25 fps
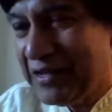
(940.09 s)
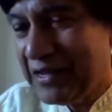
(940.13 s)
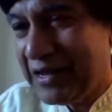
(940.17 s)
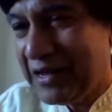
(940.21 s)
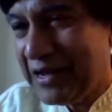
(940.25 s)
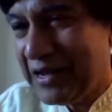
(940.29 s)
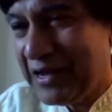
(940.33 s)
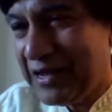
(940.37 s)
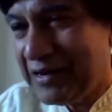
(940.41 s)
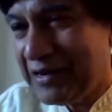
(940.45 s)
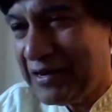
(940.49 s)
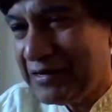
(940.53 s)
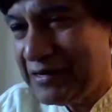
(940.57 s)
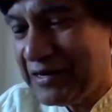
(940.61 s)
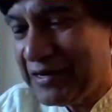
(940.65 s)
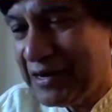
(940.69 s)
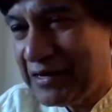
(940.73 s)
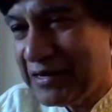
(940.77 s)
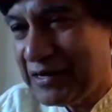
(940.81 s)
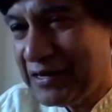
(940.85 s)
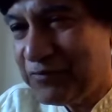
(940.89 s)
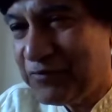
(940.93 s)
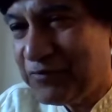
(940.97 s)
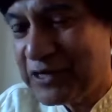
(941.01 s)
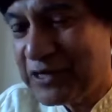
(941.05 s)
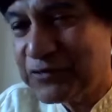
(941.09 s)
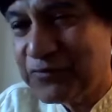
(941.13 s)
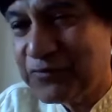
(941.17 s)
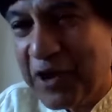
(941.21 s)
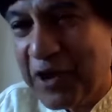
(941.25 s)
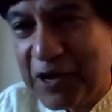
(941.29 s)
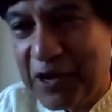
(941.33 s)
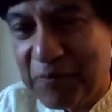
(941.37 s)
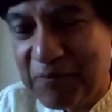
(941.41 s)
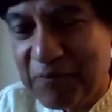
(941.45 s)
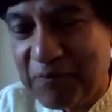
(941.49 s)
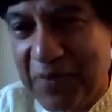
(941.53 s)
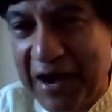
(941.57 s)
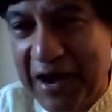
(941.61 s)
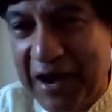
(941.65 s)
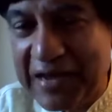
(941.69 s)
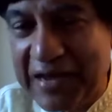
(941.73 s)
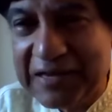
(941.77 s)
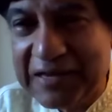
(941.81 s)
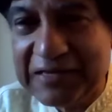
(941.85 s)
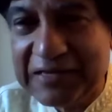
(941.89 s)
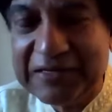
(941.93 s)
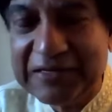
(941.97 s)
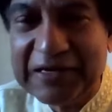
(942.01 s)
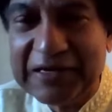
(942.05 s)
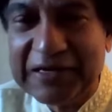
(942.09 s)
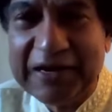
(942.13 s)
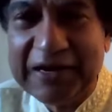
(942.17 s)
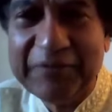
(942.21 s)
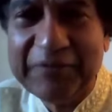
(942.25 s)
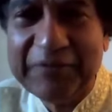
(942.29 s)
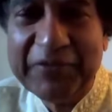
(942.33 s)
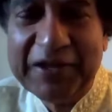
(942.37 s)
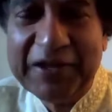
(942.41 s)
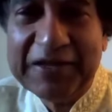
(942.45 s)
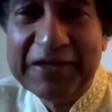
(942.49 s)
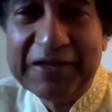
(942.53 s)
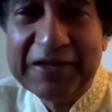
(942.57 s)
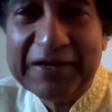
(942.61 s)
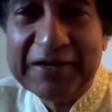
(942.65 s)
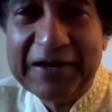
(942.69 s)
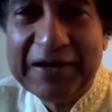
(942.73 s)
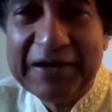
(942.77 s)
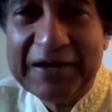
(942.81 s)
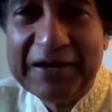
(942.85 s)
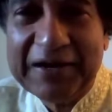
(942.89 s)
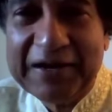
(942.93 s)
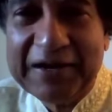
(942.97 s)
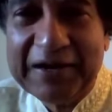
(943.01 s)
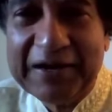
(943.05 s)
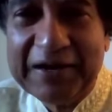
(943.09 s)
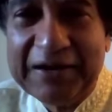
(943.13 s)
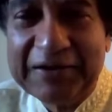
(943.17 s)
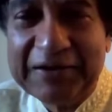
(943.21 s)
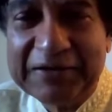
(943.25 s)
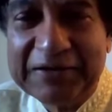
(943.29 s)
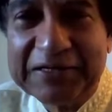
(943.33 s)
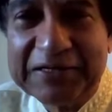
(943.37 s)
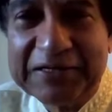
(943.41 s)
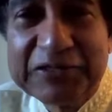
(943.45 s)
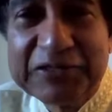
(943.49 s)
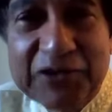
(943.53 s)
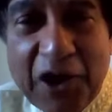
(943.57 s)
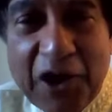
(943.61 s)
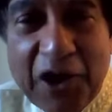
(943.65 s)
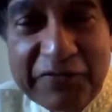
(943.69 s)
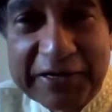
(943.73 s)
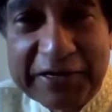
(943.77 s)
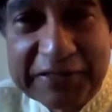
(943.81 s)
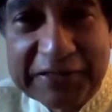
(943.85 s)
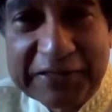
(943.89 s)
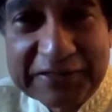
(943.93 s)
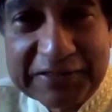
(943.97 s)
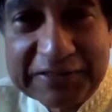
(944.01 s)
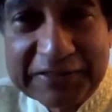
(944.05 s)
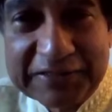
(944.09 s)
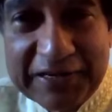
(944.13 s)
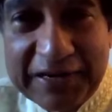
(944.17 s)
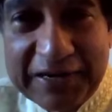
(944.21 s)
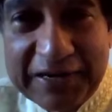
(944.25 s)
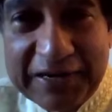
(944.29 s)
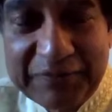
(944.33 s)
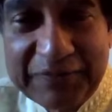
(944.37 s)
It was one of my discoveries,